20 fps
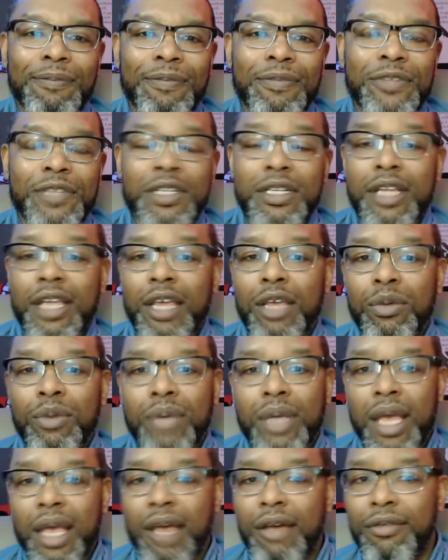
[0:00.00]
Today,
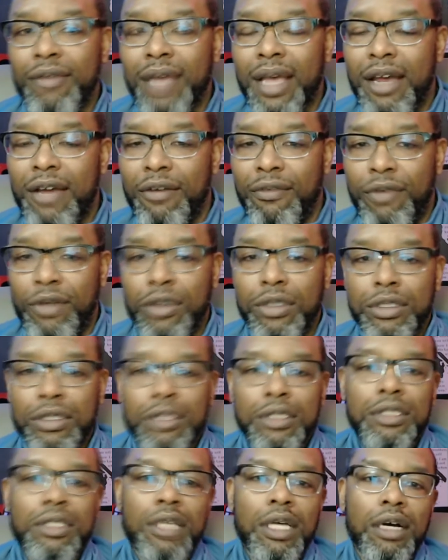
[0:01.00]
we have kind of
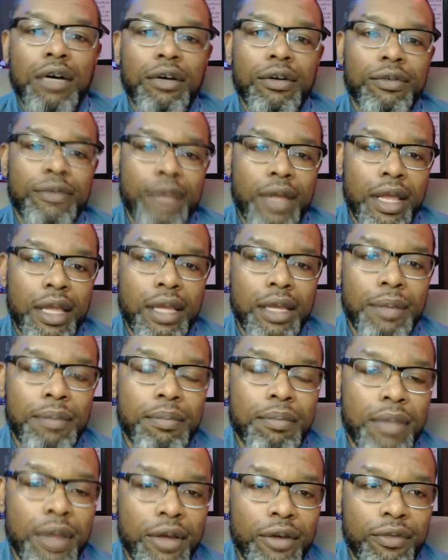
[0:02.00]
versions of a
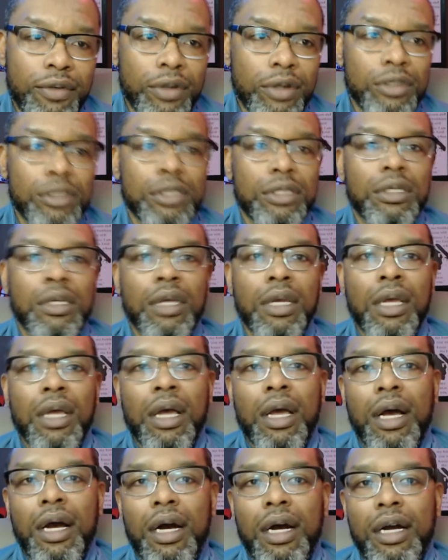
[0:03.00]
metaverse,
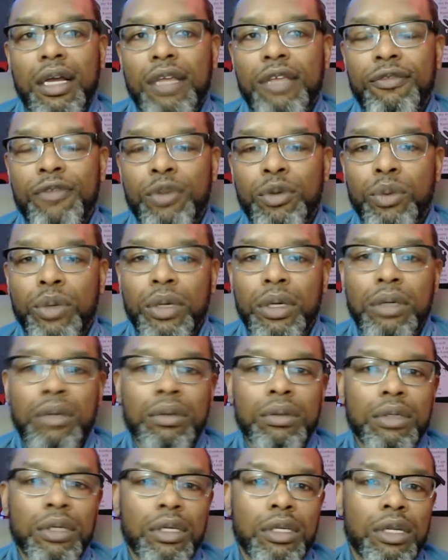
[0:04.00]
if you will.
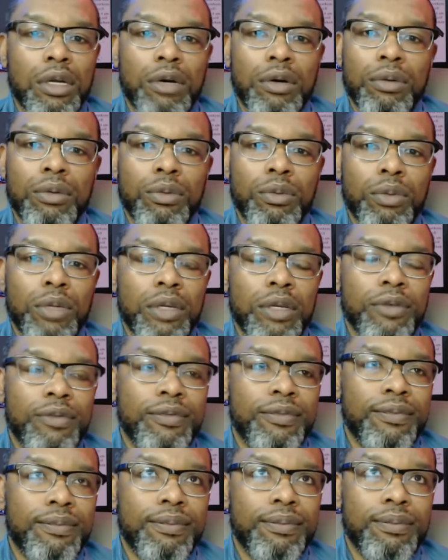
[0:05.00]

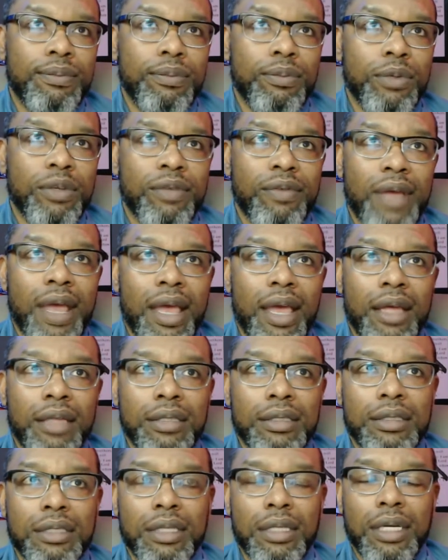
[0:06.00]
We've had
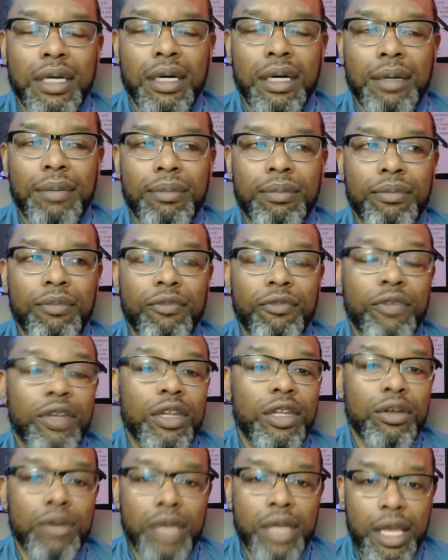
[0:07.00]

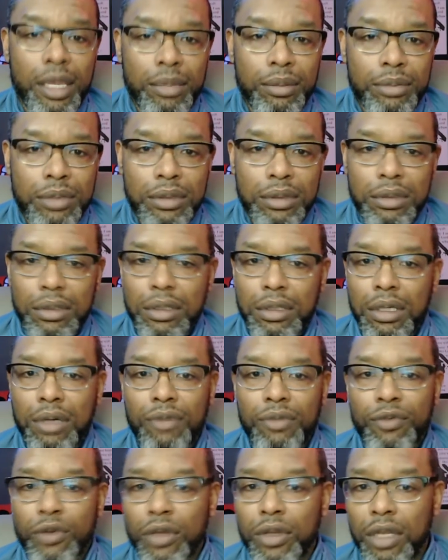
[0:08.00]
video games,
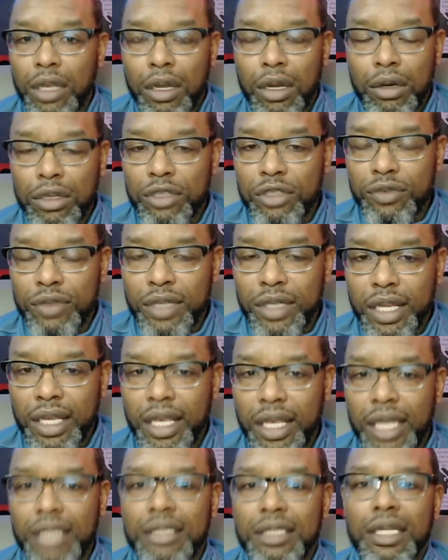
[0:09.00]
for the longest, for
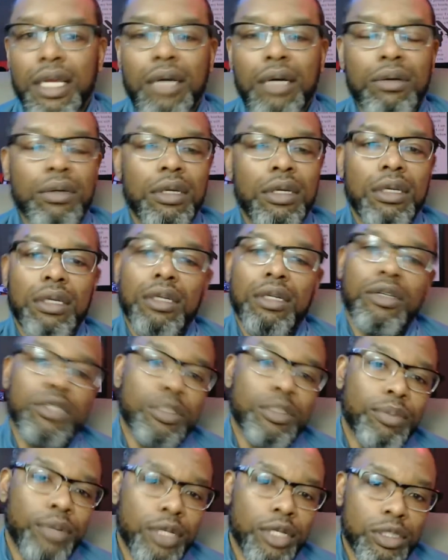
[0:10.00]
decades now. It's
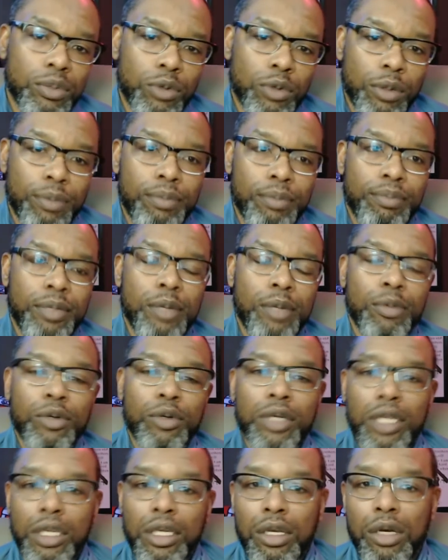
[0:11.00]
a place where people
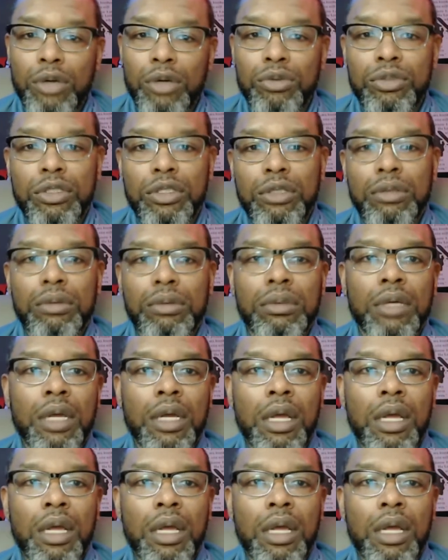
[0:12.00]
can go to